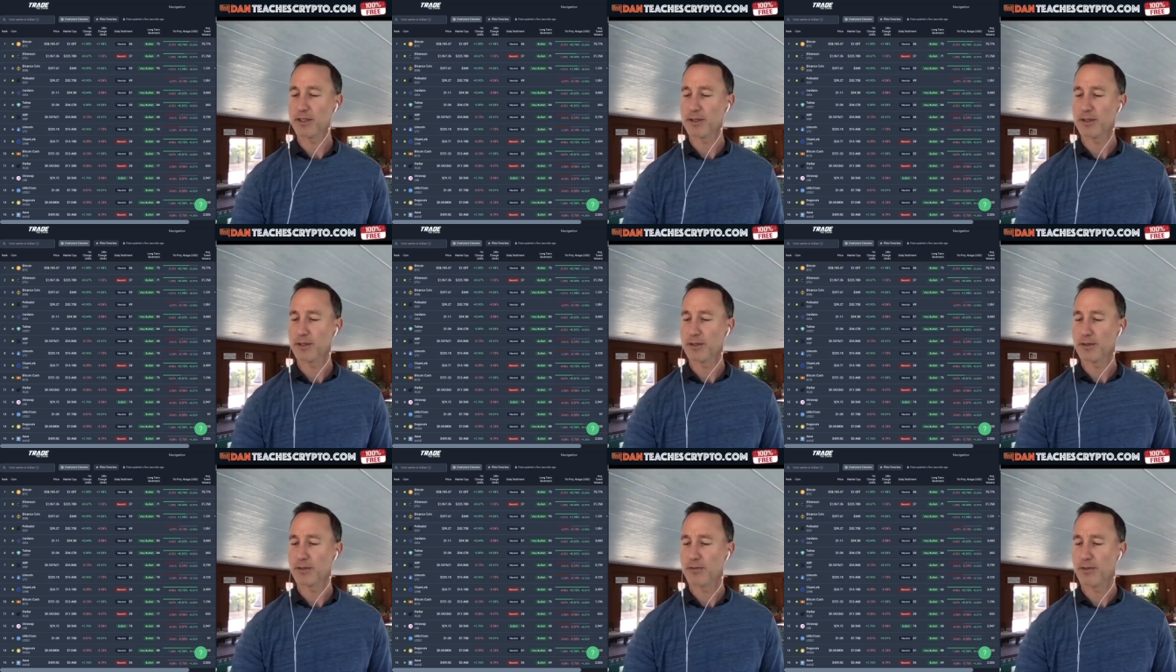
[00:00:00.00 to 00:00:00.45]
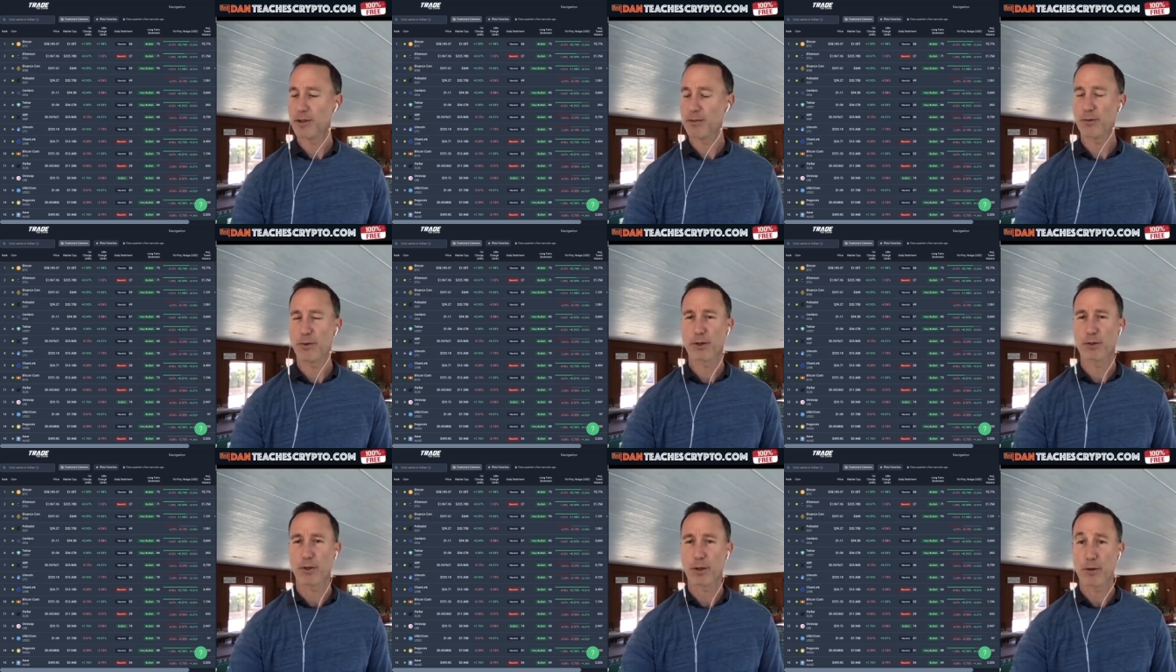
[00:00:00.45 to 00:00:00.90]
uh,
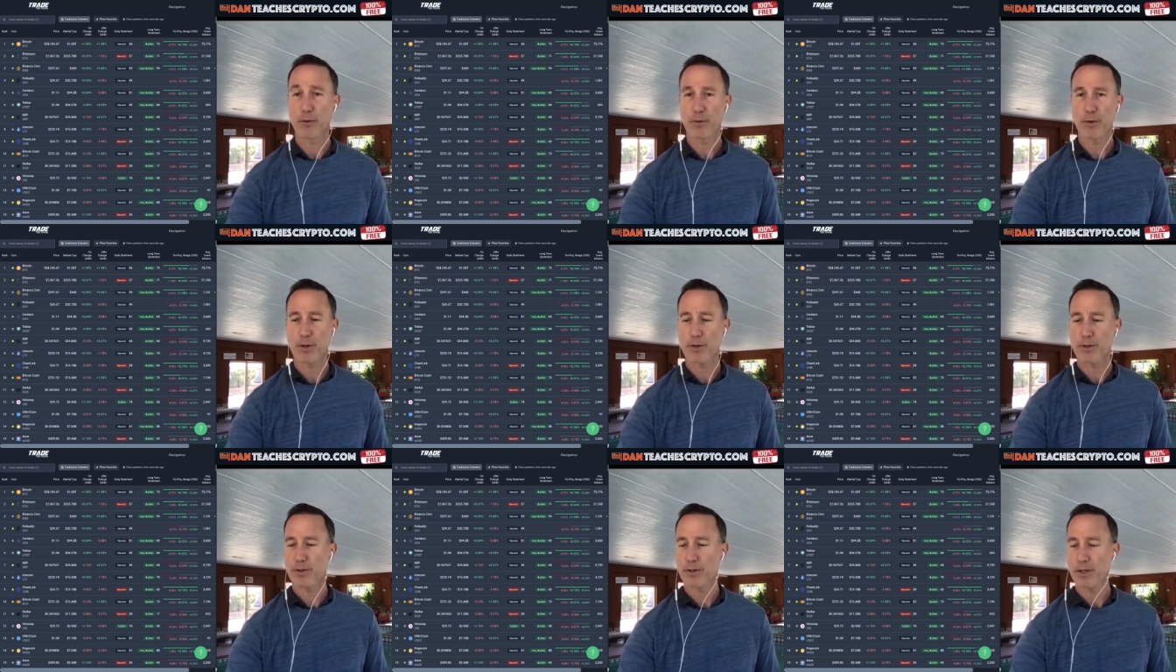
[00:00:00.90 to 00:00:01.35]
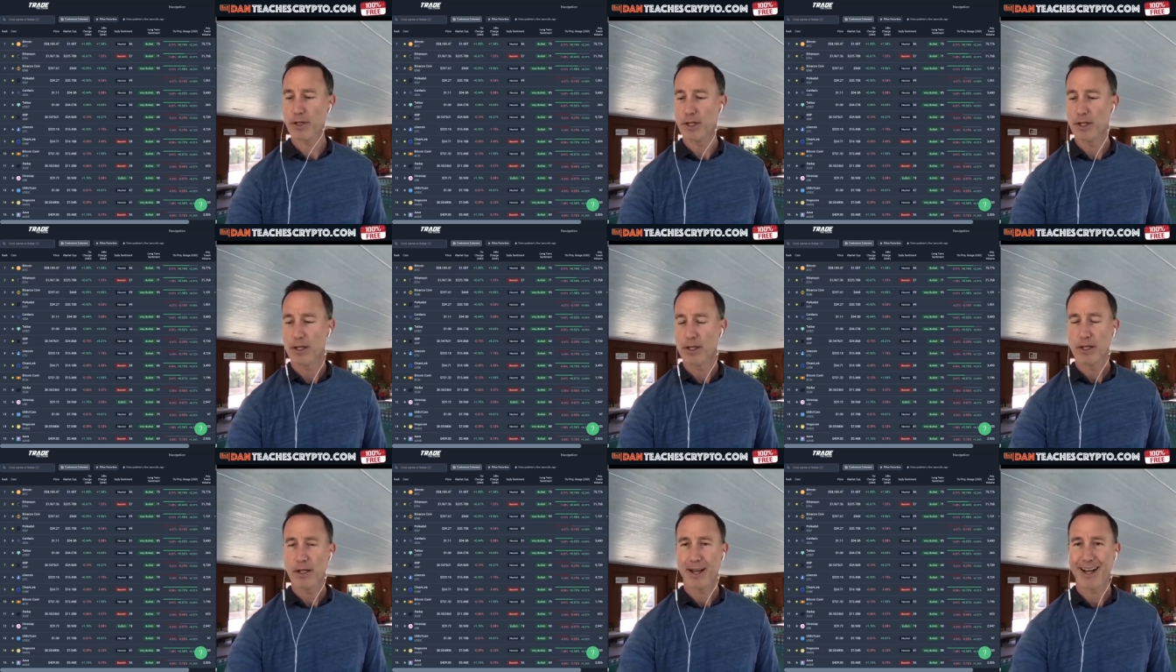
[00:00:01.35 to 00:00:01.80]
february 21st
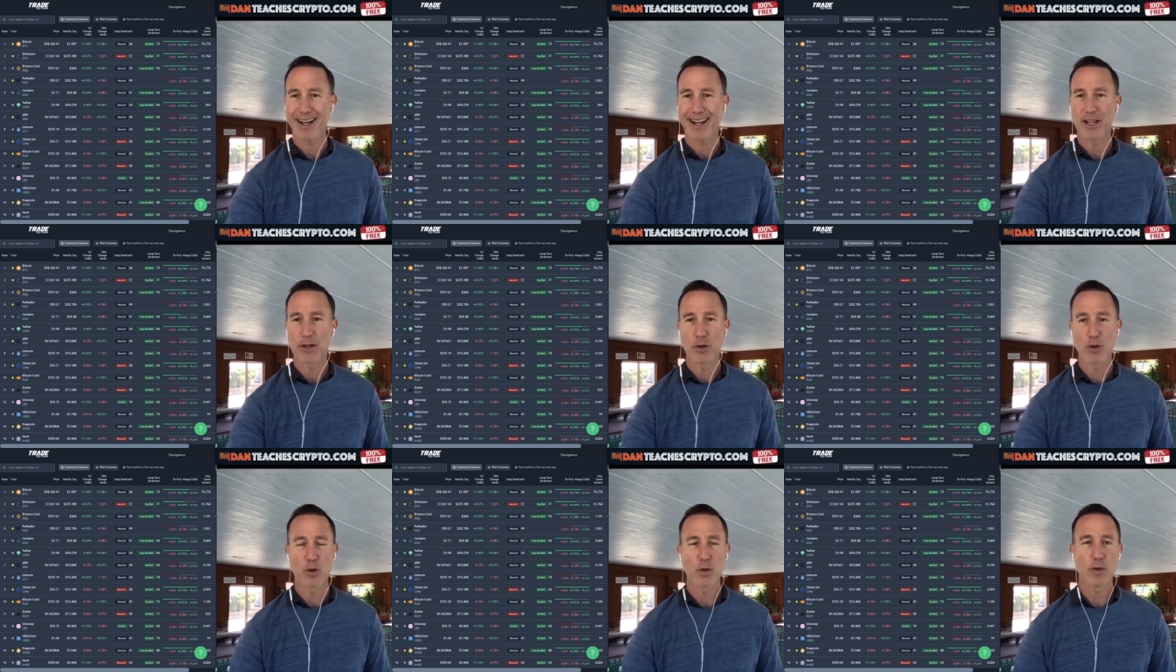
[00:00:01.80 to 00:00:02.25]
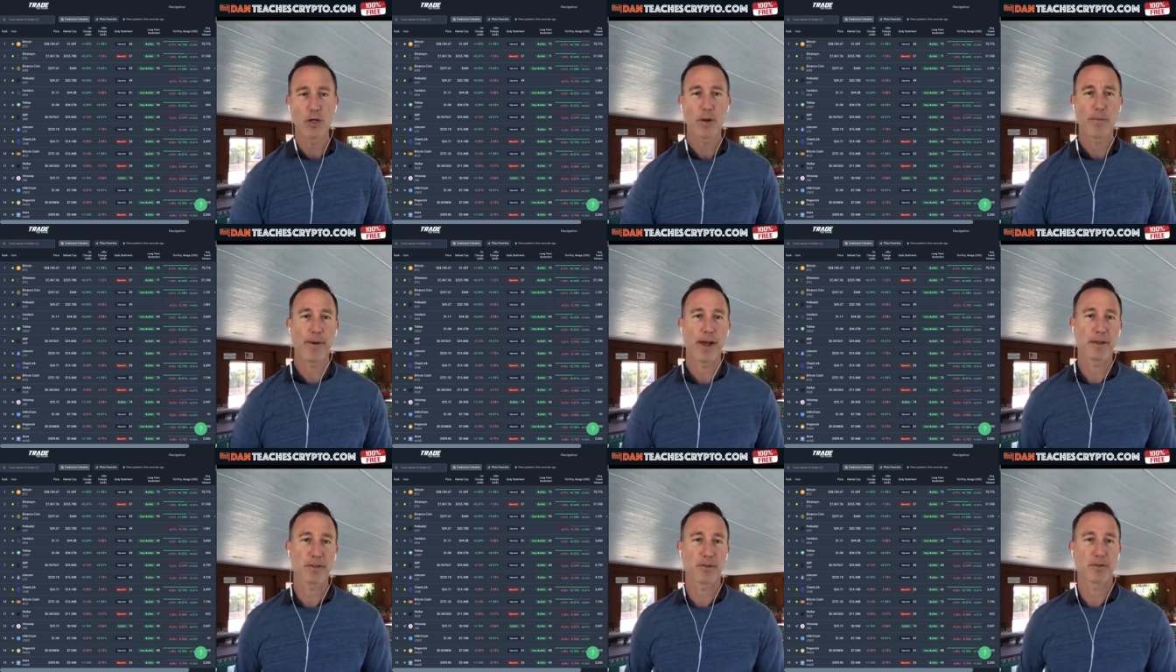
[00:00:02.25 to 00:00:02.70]
high noon
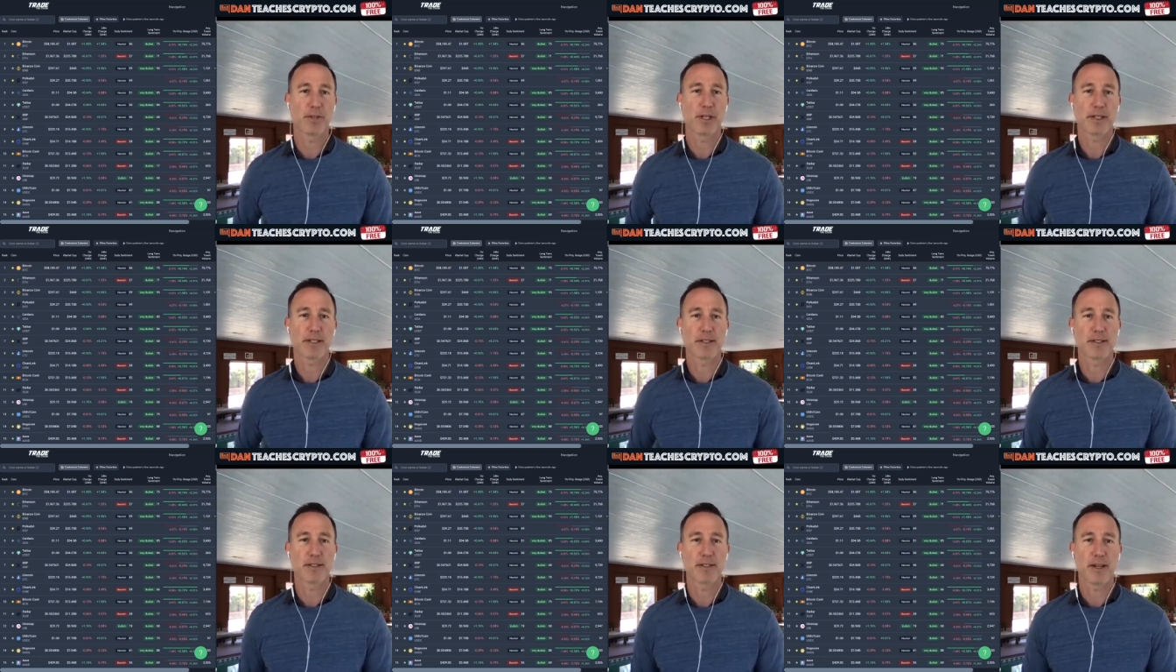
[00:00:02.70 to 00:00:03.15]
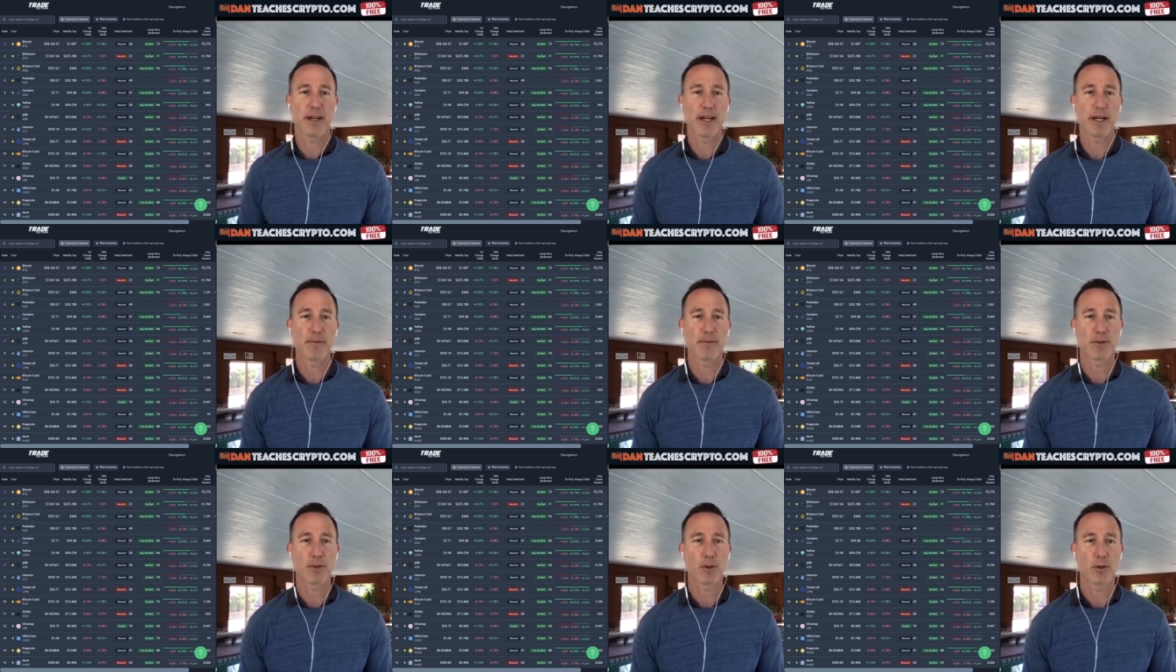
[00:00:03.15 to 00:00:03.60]
el paso texas
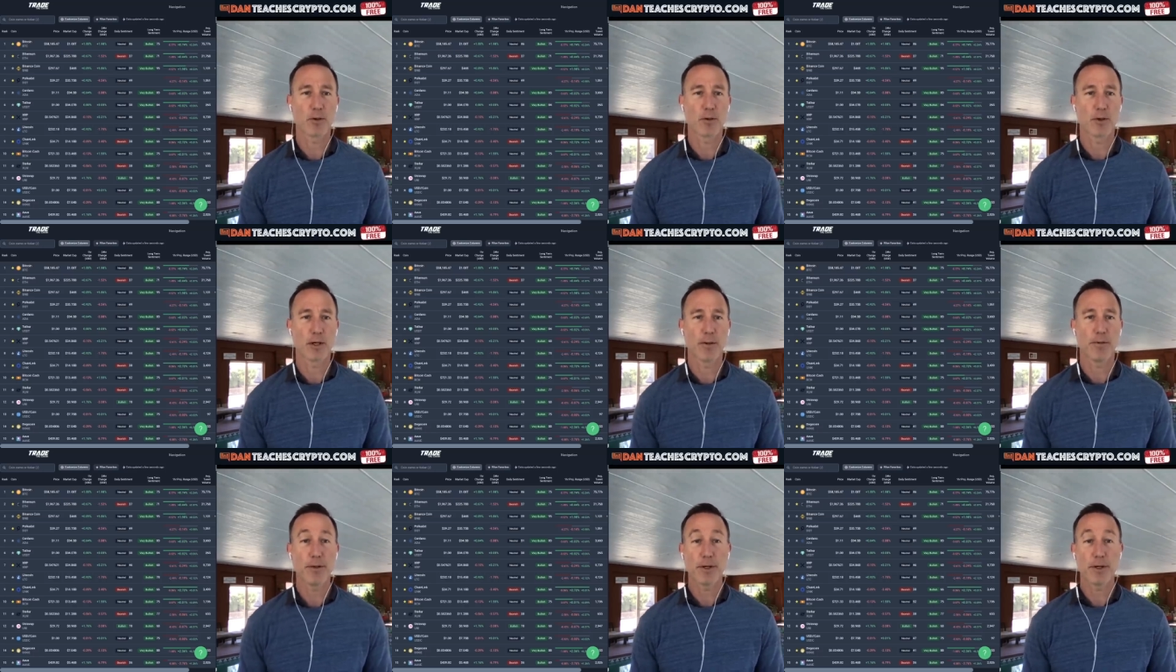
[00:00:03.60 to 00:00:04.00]
time so uh,